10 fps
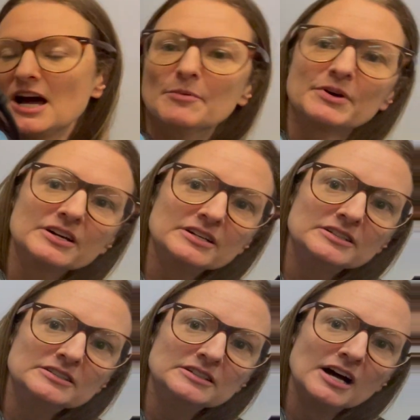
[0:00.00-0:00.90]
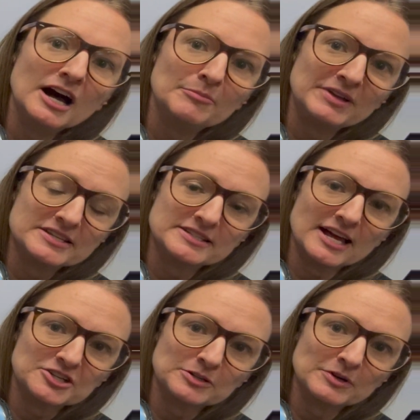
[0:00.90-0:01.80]
up because it's
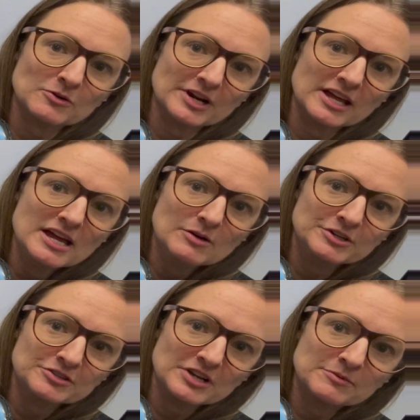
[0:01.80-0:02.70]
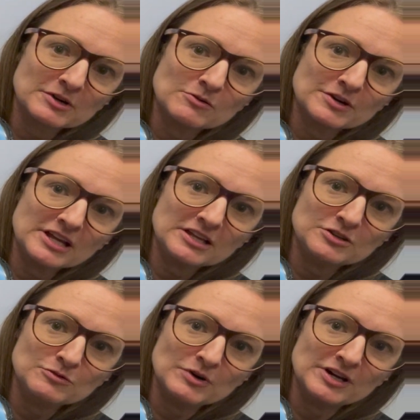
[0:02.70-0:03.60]
actually recording. When you're done recording,
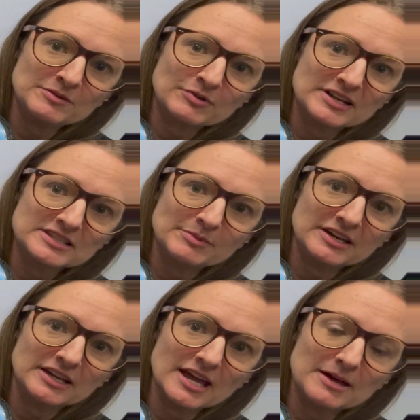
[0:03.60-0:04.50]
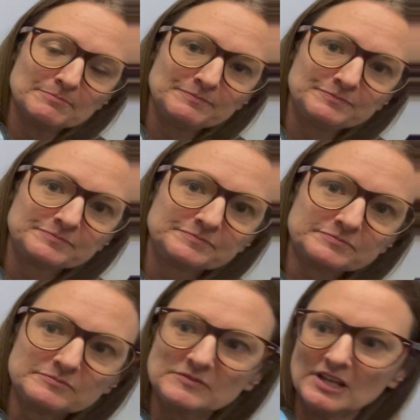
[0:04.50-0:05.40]
you would press the button again.
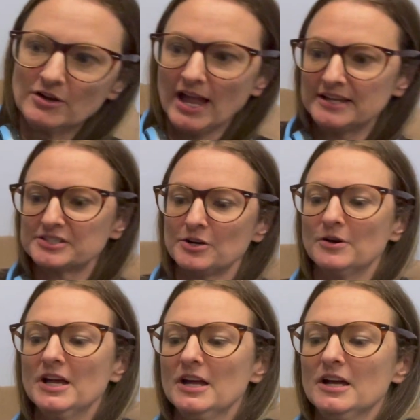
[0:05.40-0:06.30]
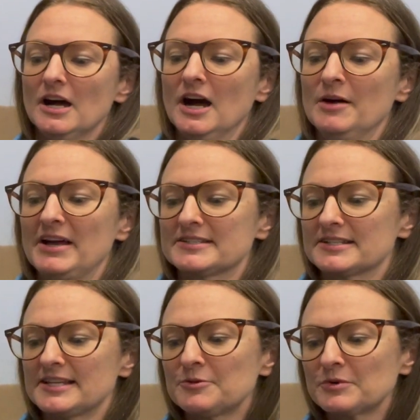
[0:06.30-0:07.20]
Okay, so as the
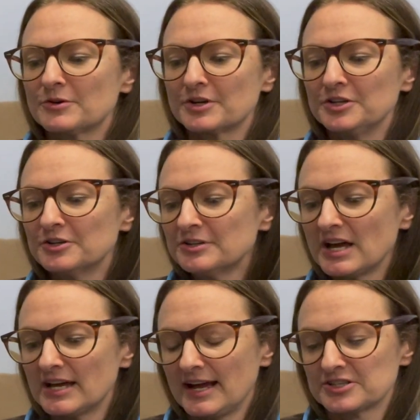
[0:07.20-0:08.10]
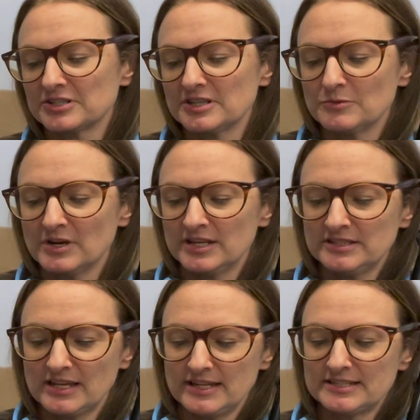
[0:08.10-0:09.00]
sound recorder, you're not actually the one
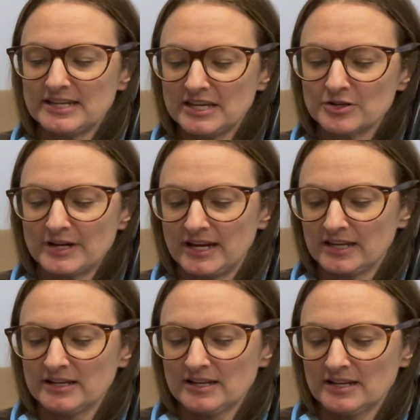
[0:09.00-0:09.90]
that is hearing